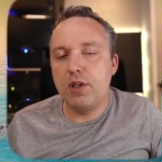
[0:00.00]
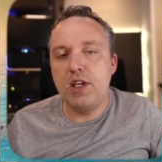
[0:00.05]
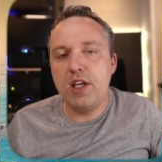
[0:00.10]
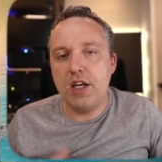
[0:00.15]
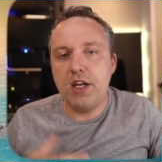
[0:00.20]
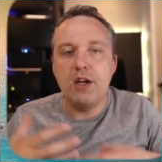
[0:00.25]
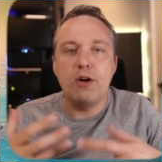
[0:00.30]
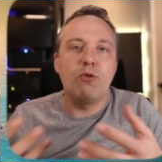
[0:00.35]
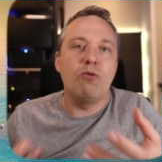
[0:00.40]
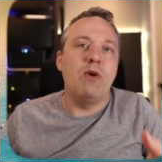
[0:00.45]

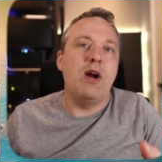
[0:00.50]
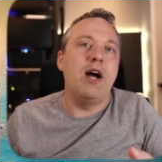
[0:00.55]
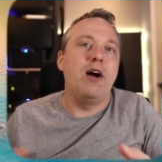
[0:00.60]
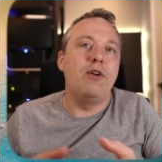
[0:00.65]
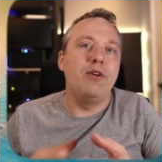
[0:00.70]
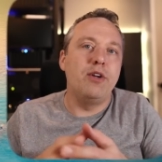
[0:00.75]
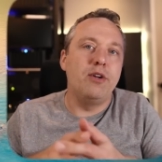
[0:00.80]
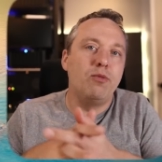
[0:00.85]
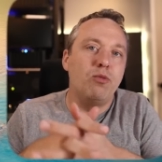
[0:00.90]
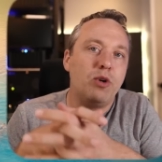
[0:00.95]
getting
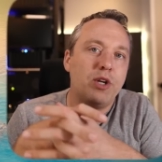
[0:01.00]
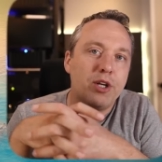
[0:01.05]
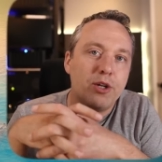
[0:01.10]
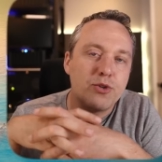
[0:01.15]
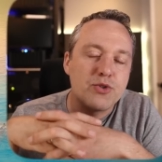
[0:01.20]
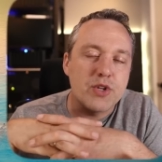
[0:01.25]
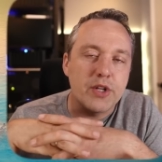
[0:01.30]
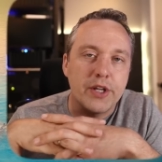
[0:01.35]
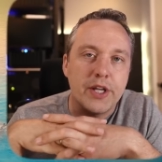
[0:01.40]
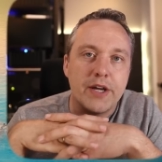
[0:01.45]
around in
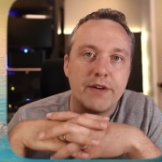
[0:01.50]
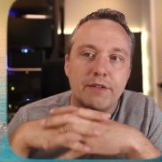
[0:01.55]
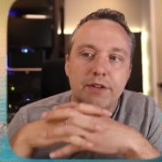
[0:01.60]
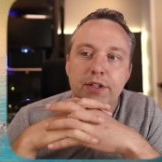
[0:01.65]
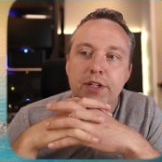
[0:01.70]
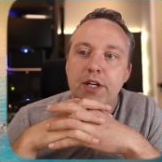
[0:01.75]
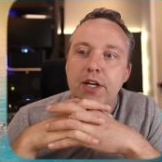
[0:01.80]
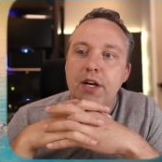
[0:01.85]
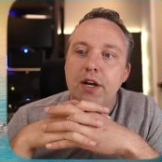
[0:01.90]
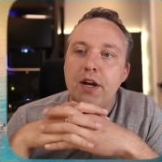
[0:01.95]
Windows
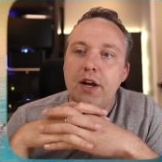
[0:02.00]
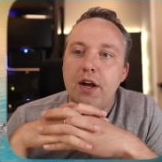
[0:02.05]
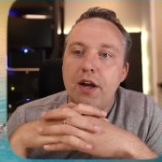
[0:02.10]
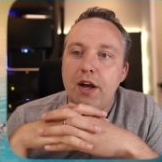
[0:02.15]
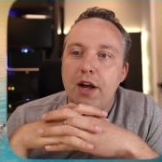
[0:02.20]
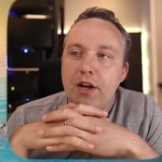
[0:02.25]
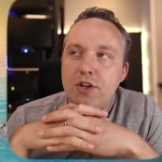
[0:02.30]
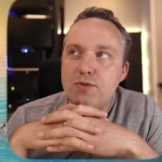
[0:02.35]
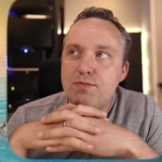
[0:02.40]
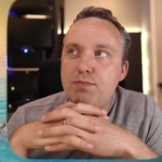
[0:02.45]
11
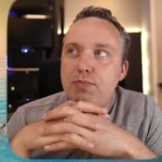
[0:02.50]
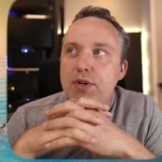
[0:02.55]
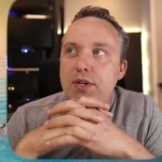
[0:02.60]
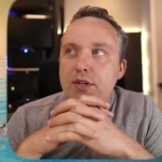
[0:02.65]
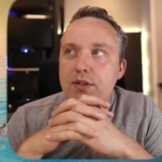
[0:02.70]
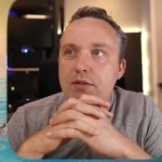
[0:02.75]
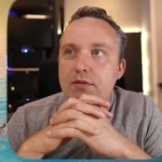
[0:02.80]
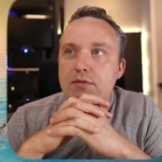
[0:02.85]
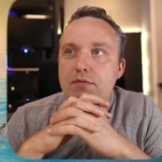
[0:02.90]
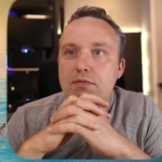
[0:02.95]
has
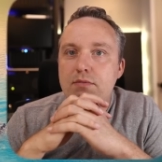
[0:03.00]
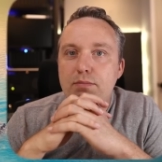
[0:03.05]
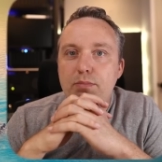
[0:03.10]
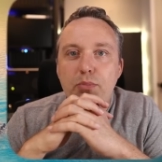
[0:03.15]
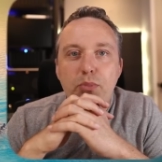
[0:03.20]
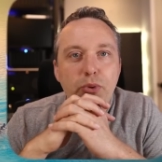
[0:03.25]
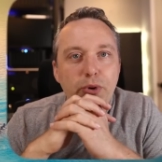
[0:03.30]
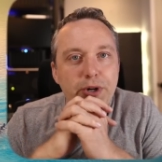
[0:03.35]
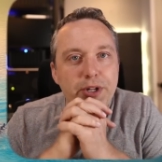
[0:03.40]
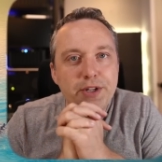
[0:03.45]
been
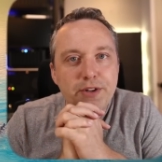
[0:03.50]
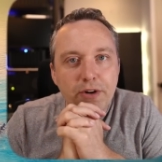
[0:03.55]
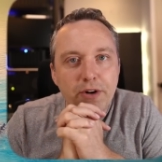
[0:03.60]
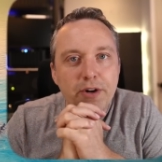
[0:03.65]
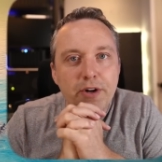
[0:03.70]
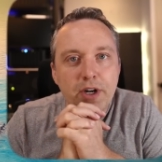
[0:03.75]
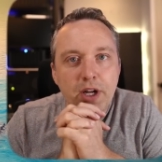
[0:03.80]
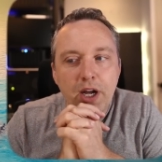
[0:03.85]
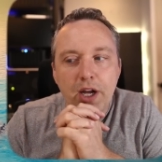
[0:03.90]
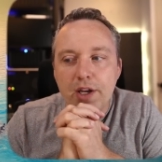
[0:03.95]
pretty
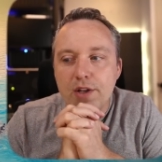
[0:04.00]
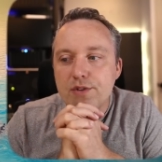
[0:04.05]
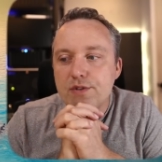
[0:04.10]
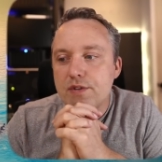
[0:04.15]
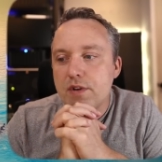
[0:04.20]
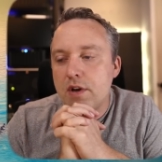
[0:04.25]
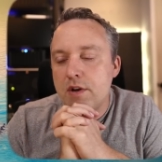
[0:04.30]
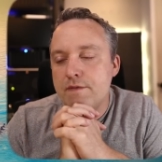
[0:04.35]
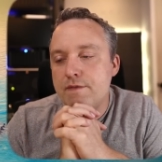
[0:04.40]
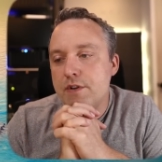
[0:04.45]
darn
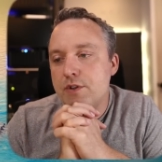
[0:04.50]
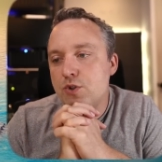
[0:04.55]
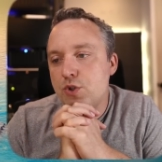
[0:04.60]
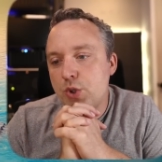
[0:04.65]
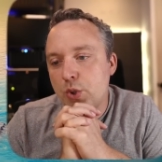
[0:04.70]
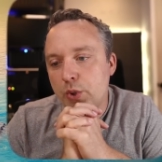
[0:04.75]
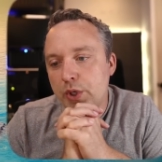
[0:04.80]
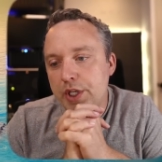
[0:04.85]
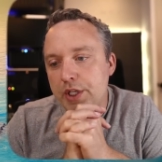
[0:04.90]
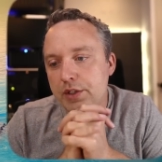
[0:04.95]
nice. I've
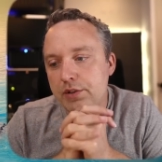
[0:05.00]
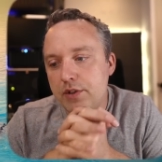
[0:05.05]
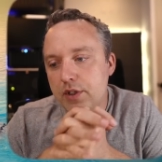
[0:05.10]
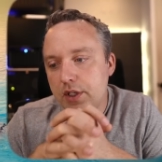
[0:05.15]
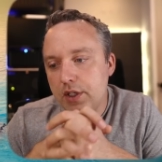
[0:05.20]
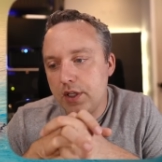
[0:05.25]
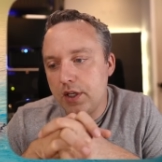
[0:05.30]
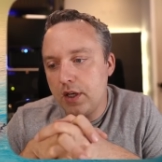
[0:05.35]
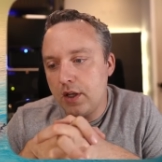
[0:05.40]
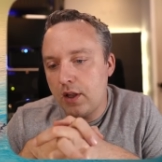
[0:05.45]

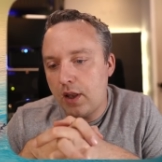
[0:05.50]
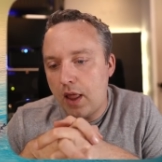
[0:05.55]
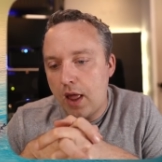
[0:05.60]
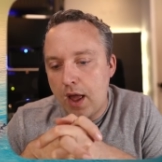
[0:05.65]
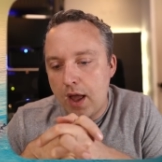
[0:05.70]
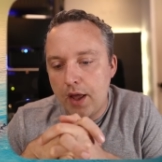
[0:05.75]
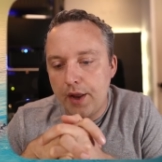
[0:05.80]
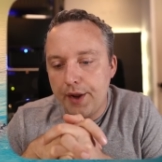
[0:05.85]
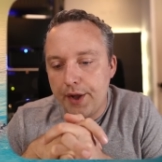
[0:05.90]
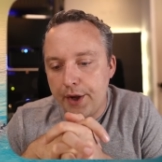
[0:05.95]
enjoyed a
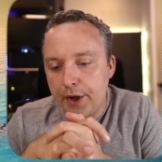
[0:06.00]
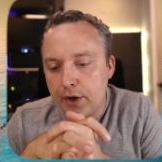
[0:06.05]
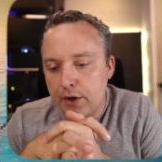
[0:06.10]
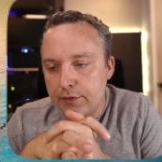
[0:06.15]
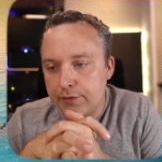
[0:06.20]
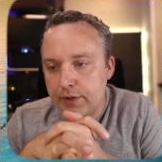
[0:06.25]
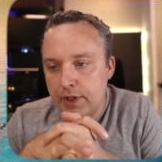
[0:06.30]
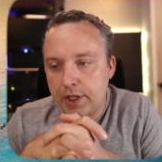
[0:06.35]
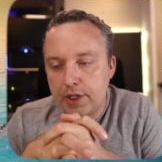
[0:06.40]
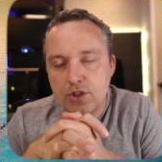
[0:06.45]
lot
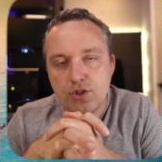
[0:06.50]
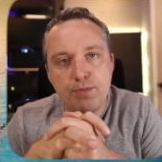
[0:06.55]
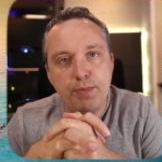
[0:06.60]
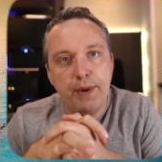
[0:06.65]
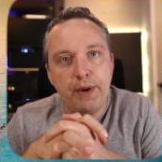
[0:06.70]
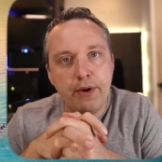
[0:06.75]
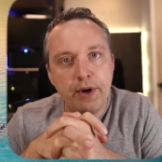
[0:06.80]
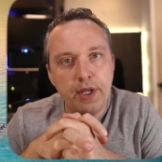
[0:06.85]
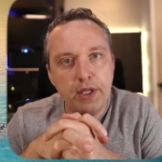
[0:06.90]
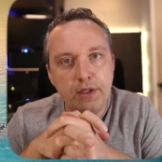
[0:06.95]
of the
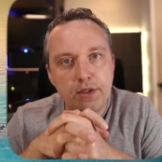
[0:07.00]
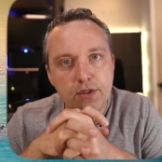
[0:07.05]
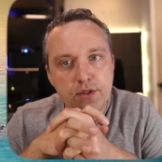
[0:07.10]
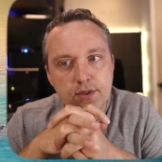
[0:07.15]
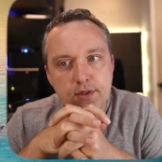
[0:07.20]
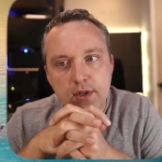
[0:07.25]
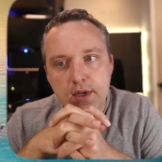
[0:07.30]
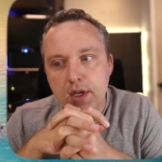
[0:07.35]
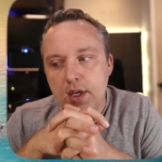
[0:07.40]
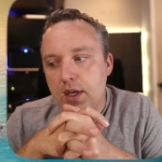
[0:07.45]

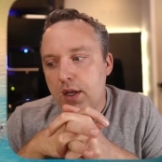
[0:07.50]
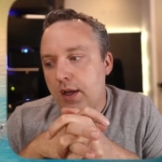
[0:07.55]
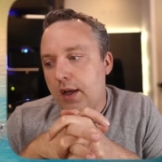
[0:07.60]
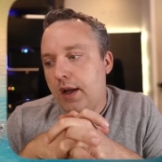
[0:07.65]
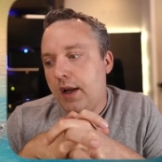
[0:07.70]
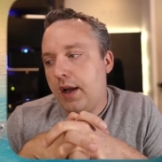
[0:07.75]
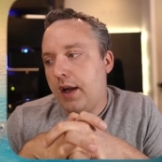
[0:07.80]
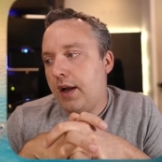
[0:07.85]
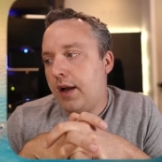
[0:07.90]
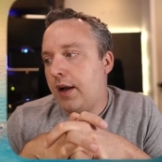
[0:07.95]
experience.
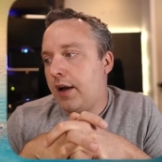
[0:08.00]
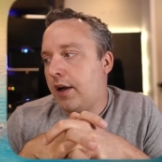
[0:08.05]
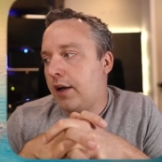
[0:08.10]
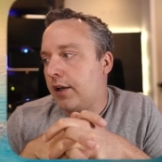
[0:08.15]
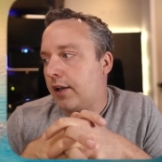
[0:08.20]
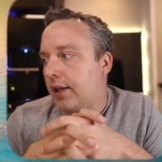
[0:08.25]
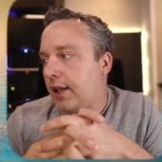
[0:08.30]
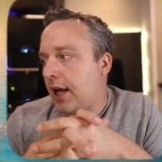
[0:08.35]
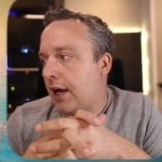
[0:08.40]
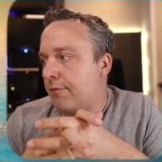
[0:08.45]

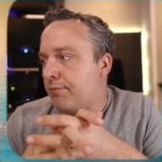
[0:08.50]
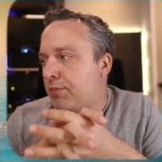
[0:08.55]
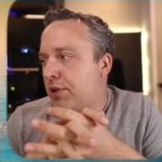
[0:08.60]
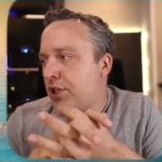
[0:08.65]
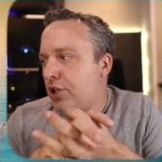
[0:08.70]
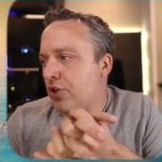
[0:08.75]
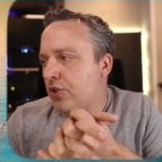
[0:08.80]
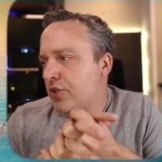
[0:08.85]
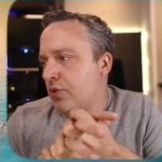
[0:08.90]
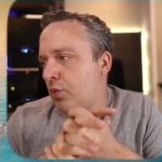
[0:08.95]
Uh, I've
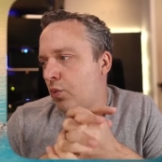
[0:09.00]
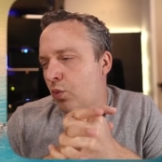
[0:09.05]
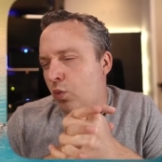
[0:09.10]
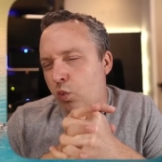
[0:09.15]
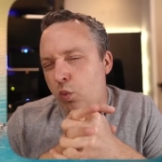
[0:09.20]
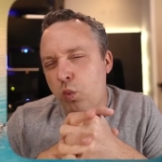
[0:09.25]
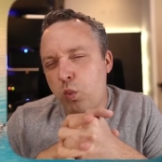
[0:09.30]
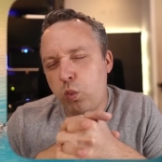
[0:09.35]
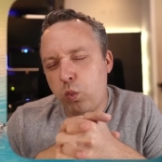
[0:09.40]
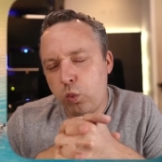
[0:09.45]
been
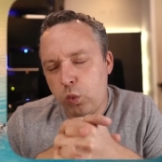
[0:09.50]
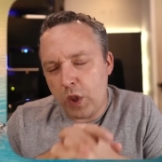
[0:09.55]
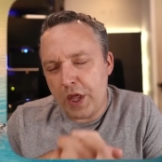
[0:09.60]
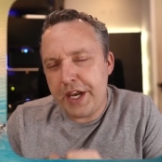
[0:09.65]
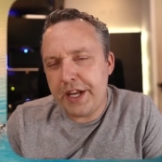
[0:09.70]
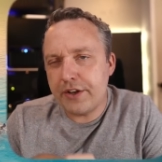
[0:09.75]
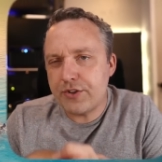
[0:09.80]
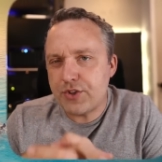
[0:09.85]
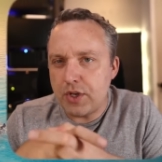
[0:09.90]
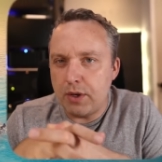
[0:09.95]
using
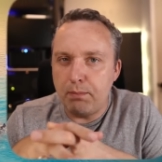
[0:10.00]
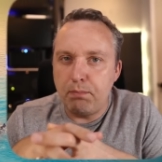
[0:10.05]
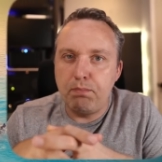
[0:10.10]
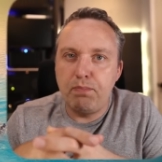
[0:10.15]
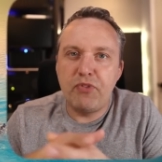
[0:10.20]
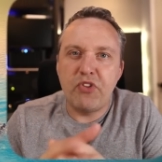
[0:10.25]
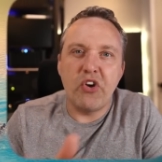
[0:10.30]
Linux a